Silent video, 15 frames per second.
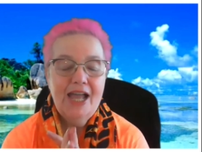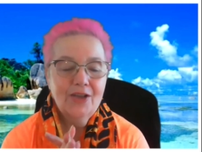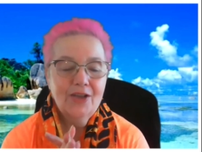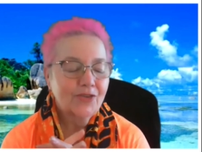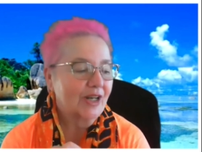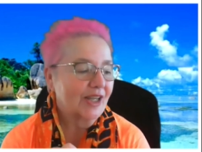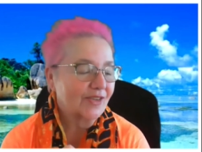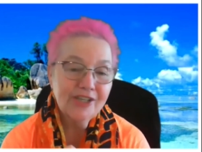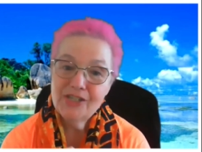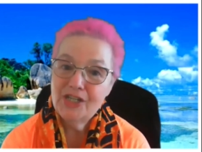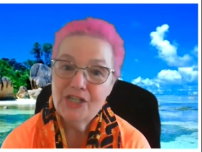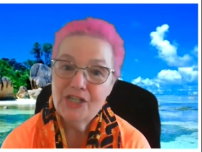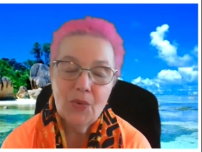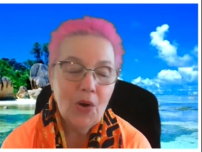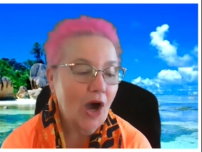So let's
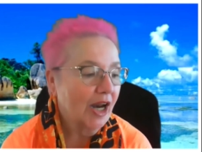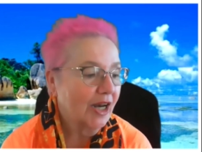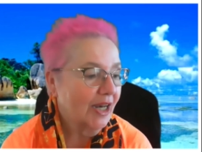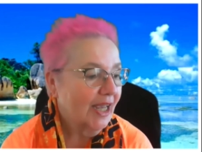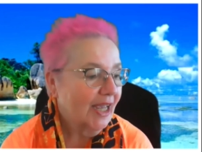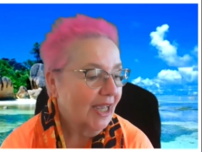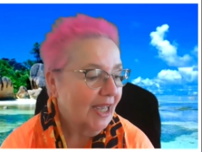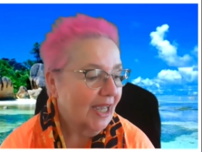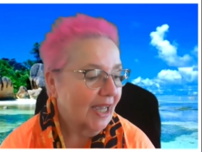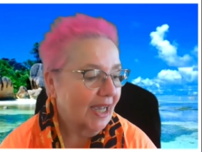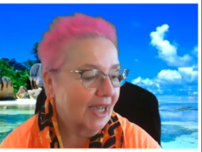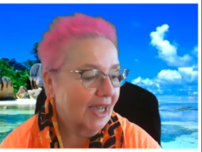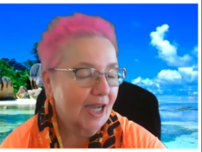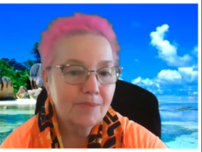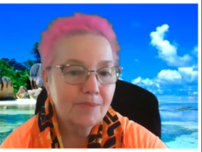continue on.
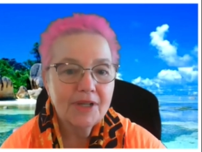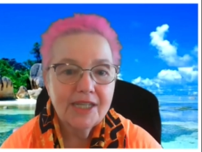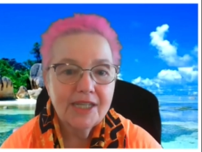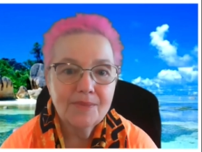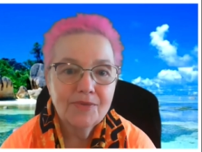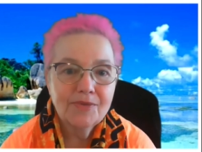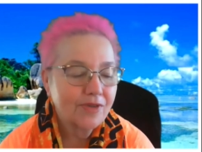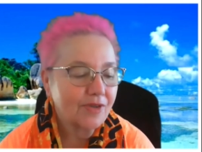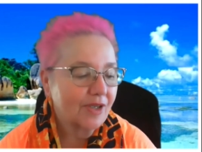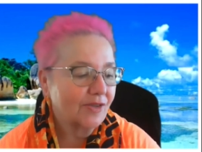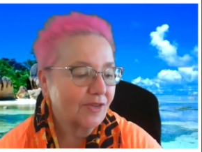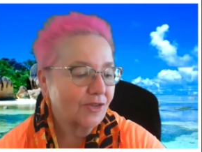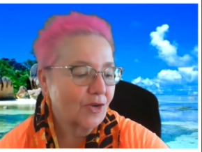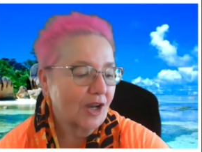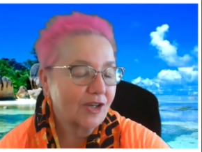Uh, my tips
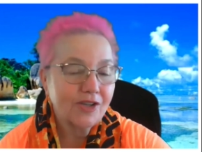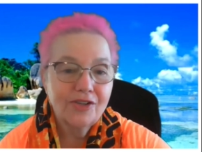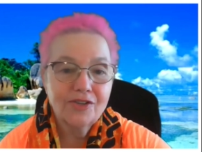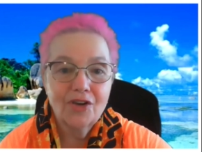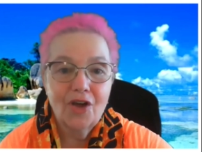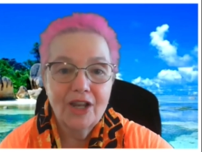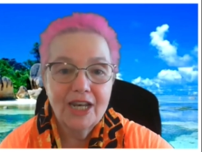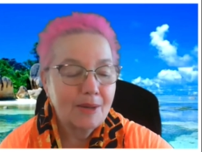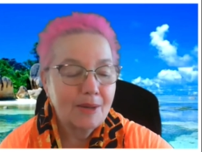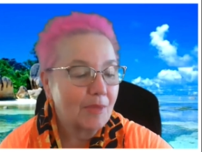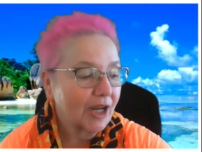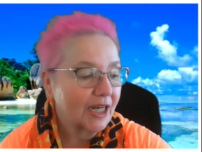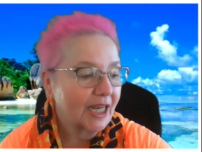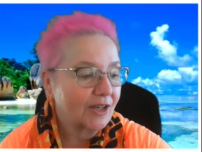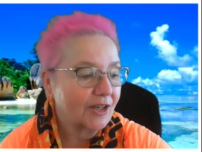and strategies on online
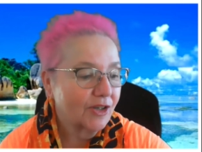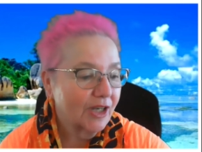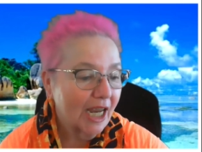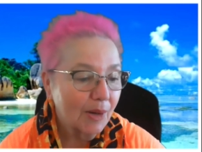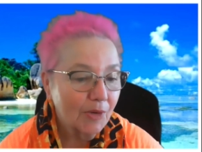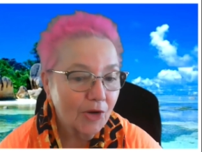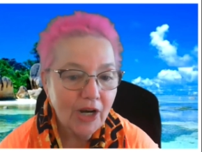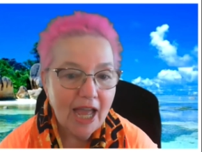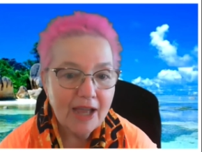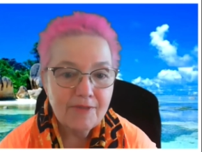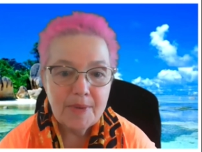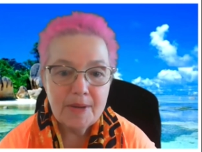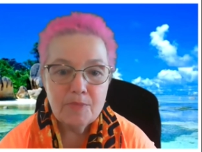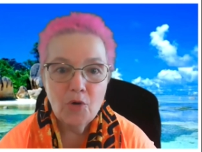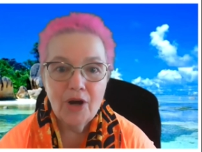marketing. Today, we're going to have a
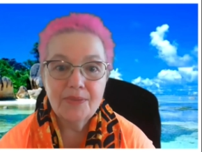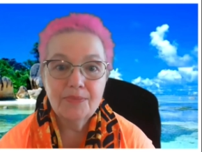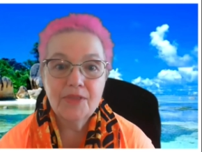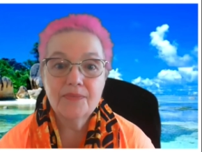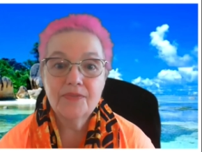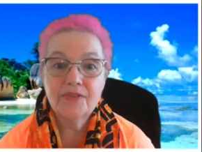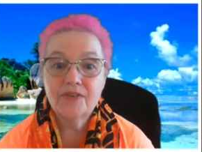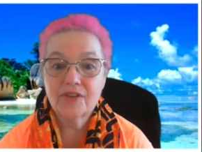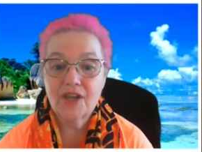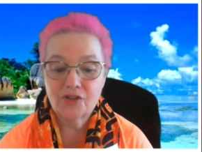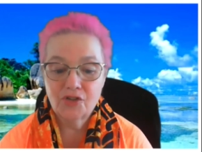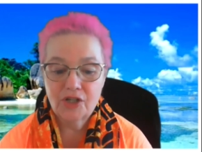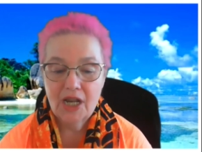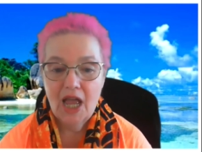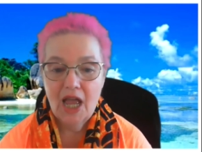bit more in-depth
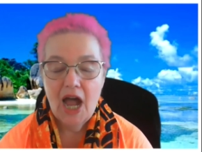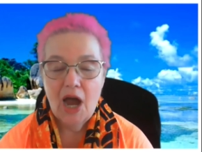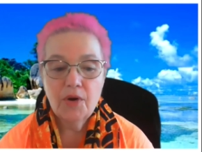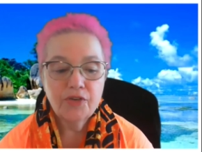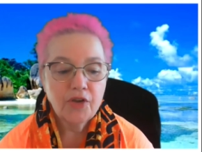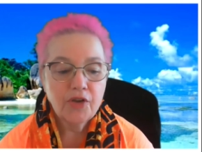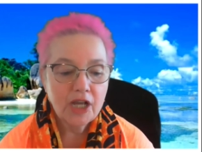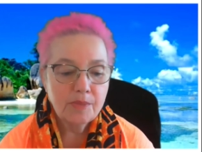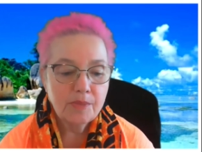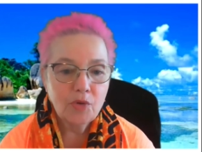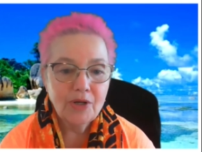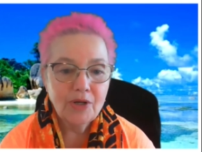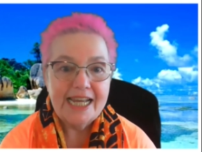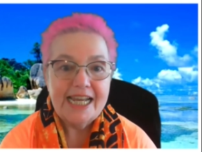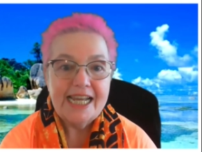discussion. I want to talk
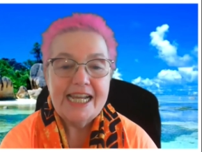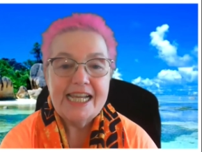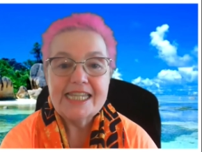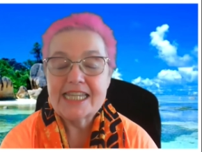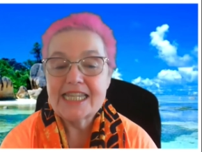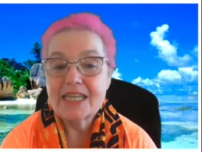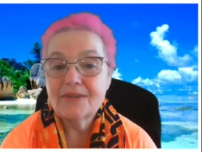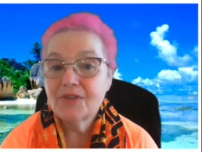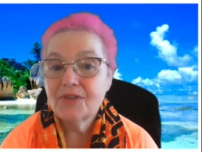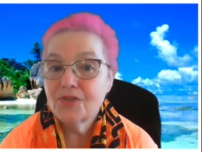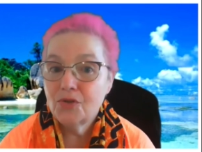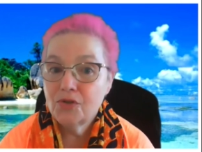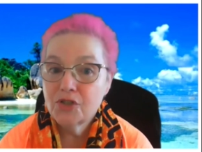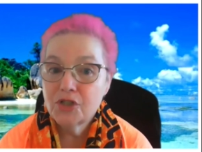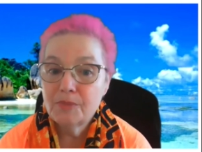about successful
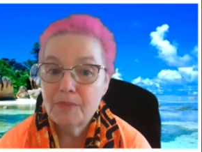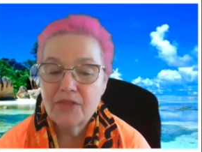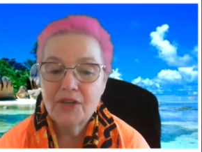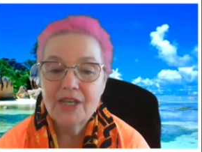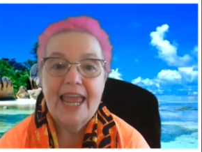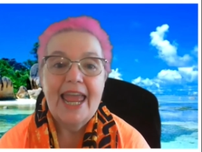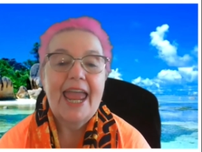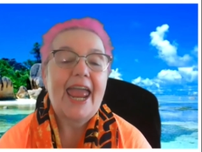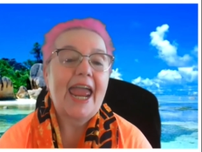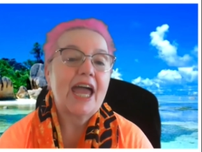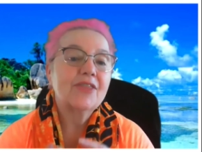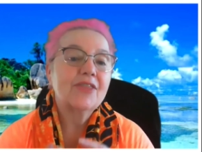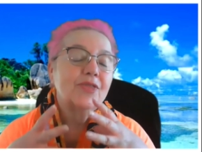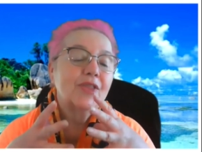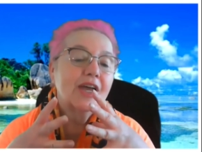solution method
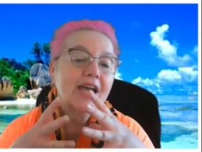and